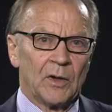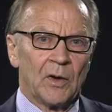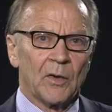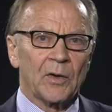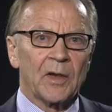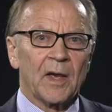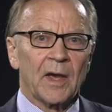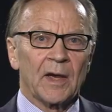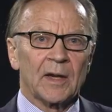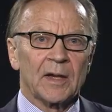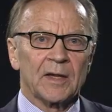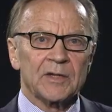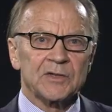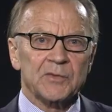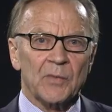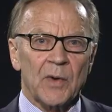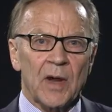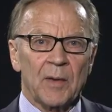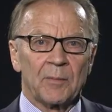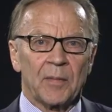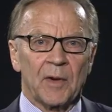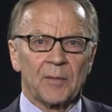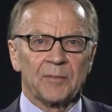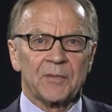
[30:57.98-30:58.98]
Okay, let's
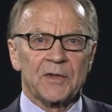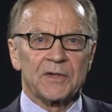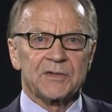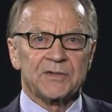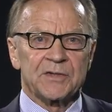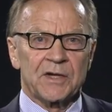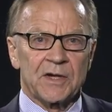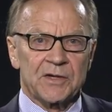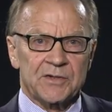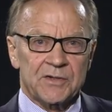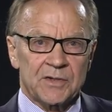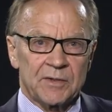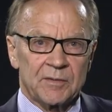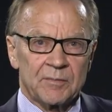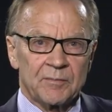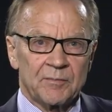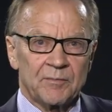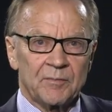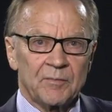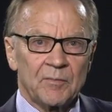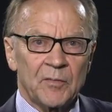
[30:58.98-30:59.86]
wrap up this session.